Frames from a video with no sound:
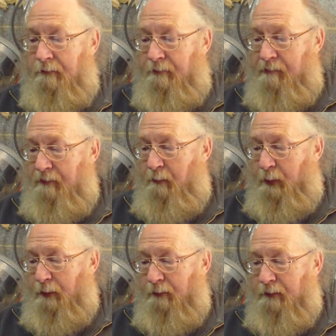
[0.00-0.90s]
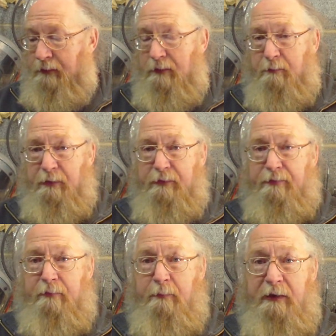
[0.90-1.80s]
Very important, you must
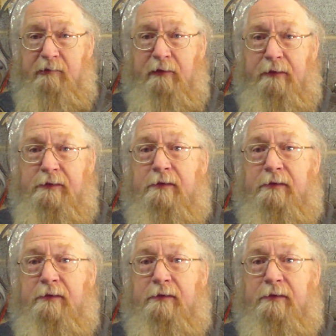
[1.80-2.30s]
familiarise